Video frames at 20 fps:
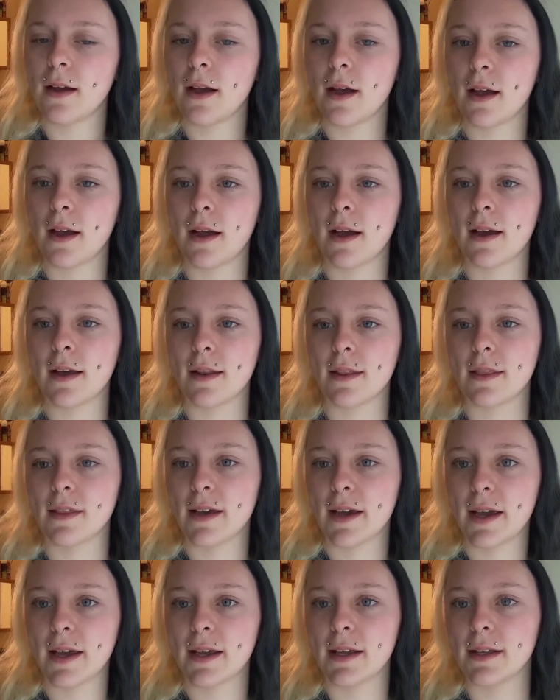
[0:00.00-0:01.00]
And
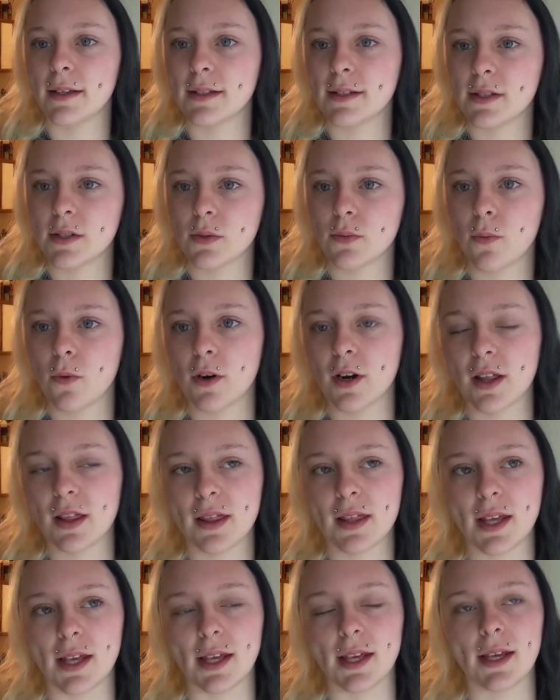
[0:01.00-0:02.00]
that is one
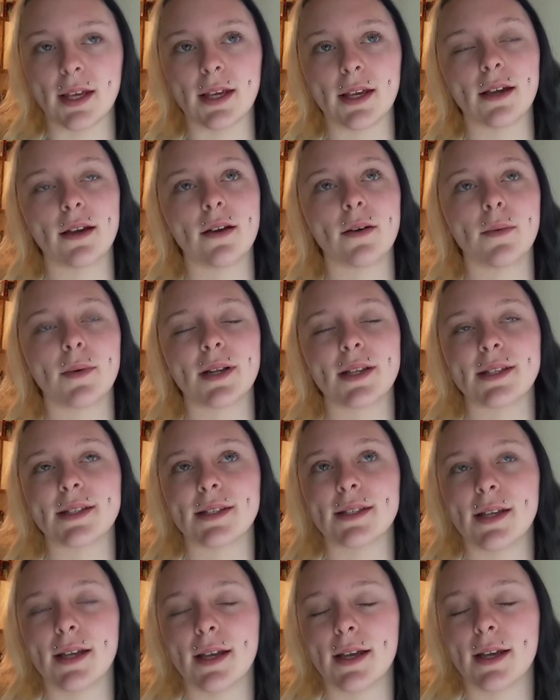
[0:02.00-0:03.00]
of the, what
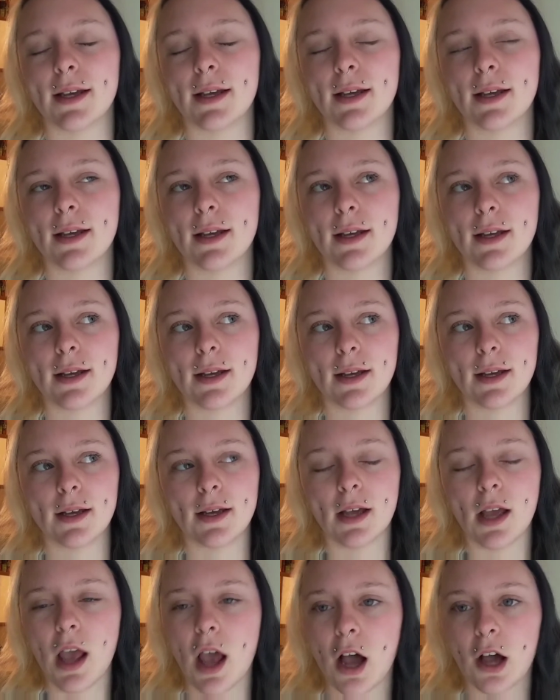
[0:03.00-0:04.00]
is it?
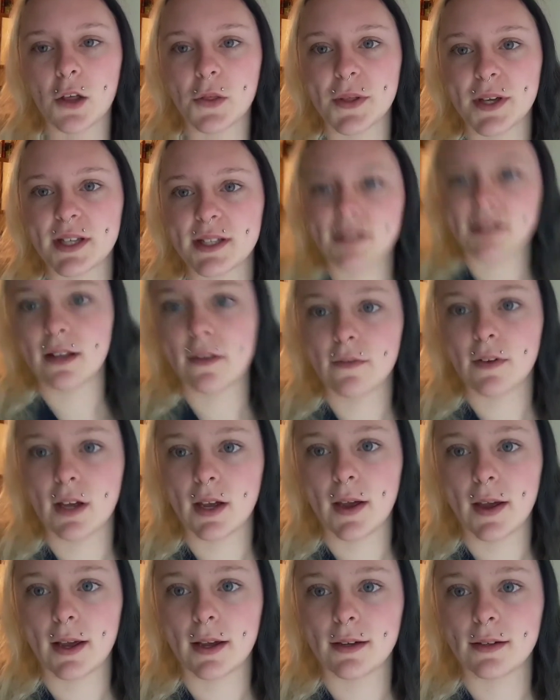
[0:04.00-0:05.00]
All Things
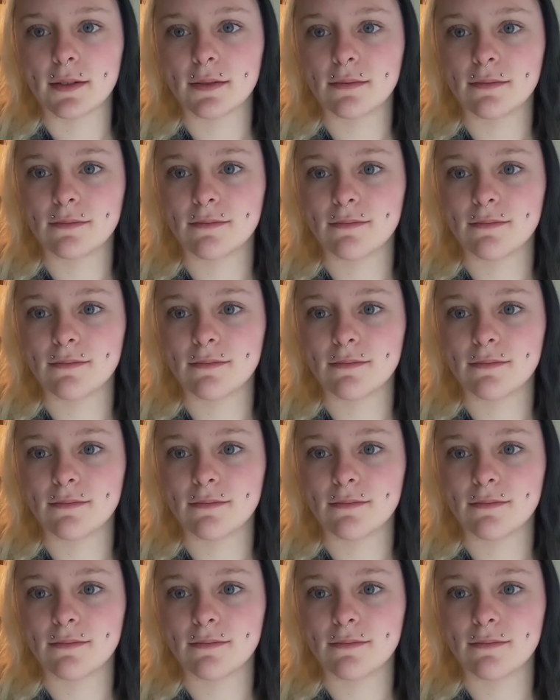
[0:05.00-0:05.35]
Living